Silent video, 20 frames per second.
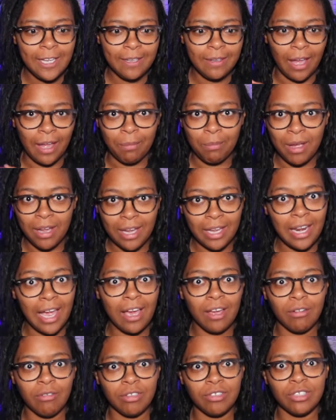like make it
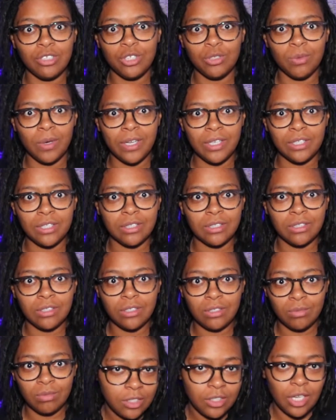out of
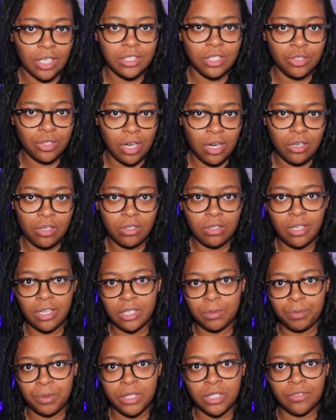situations. So as he's trying to do
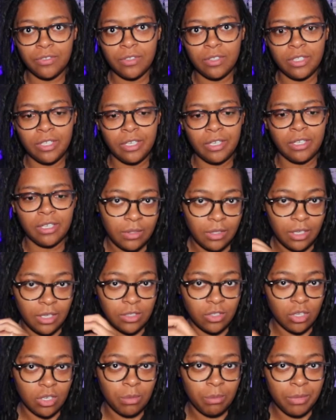things peacefully, he's
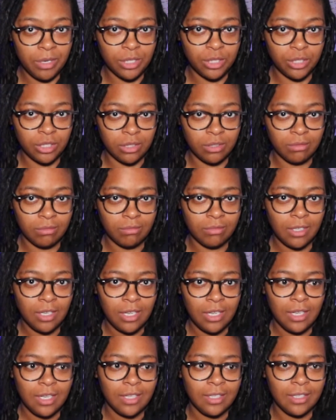on a mission
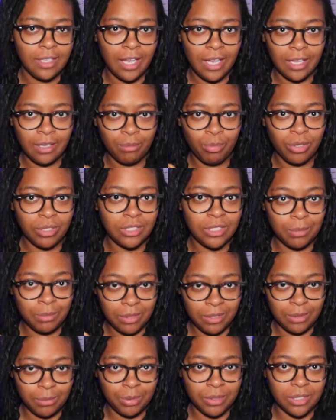that puts him
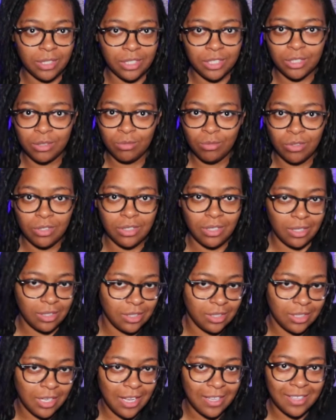in a position where
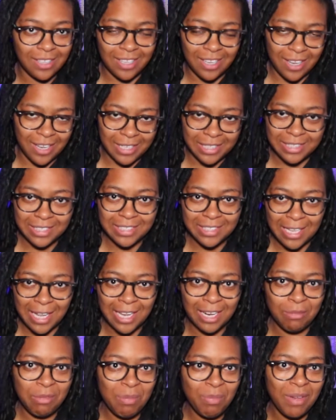that's not the case. It's not
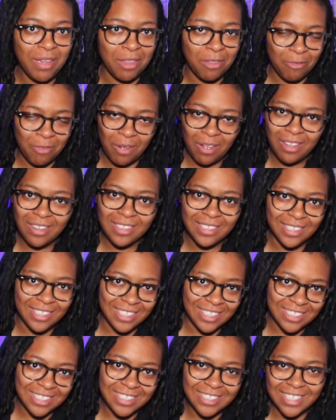going to be peaceful,
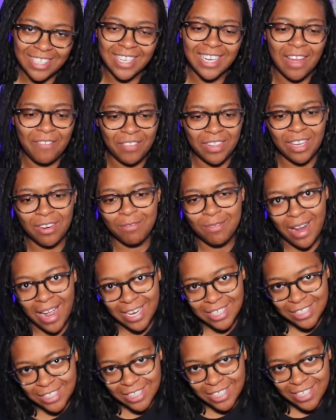and you're going to have to get
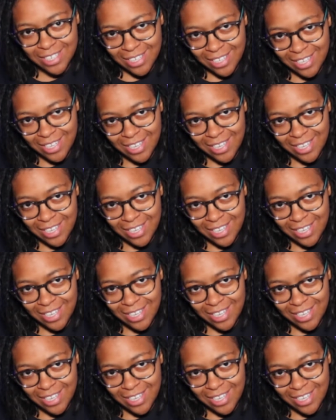ratchet